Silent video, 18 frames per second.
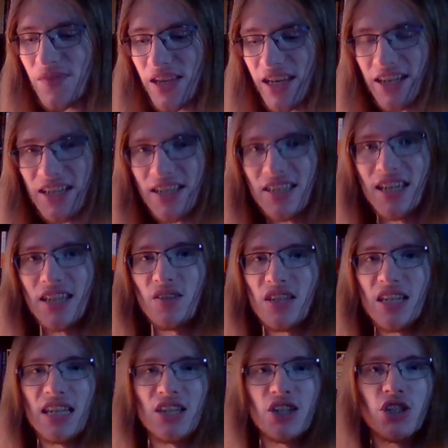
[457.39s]
in a,
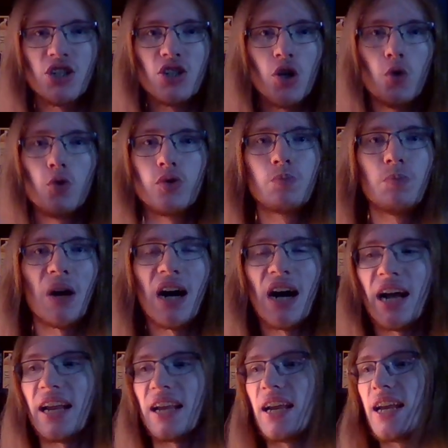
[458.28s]
like, it just goes
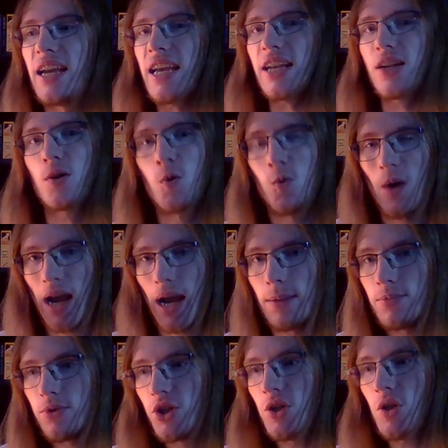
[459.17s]
by, it
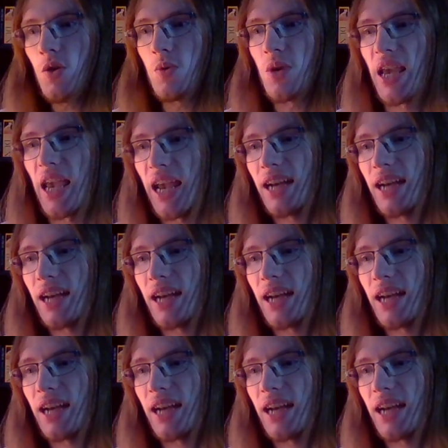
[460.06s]
grabs you, you